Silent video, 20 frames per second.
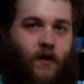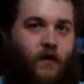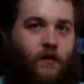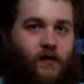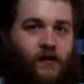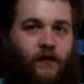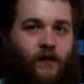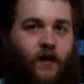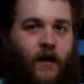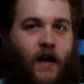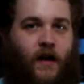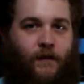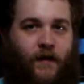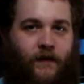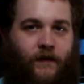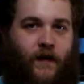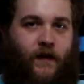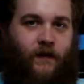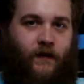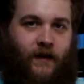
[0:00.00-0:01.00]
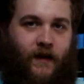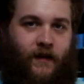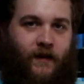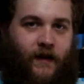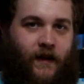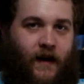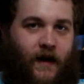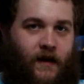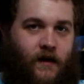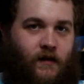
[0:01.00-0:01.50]
Almost forgot my favorite thing
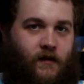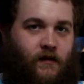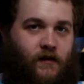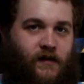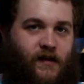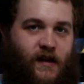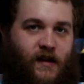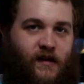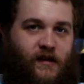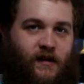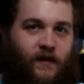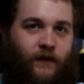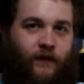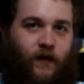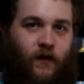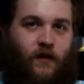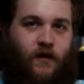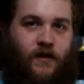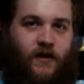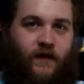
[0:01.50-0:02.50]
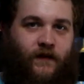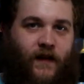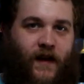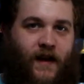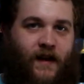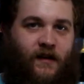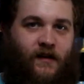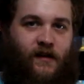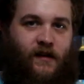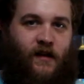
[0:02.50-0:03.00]
that I use is the Flourish
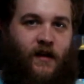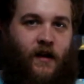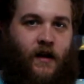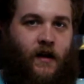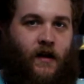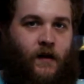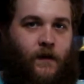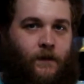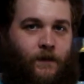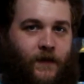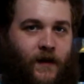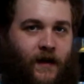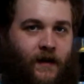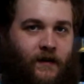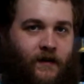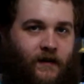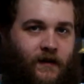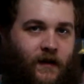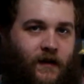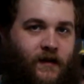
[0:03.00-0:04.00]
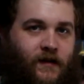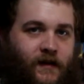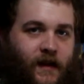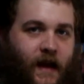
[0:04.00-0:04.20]
Advance. It does